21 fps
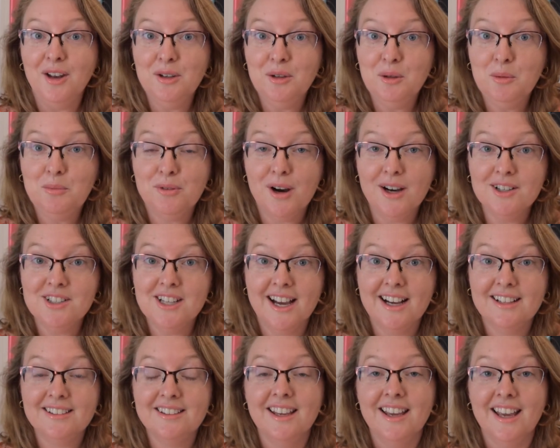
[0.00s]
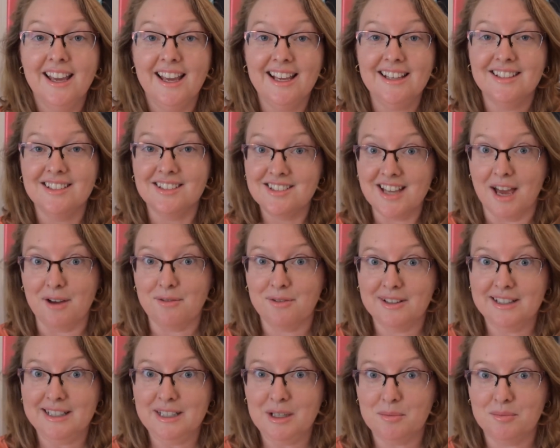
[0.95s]
new project is
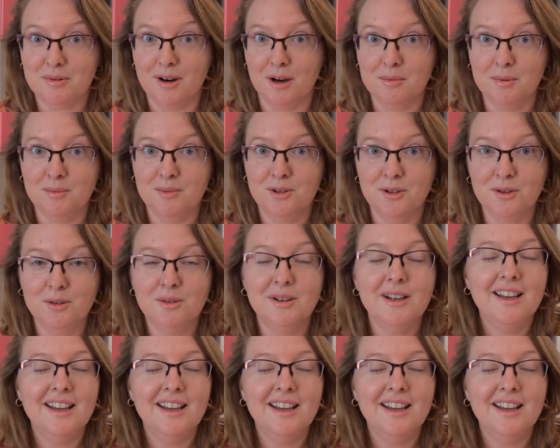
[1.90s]
definitely a problem too,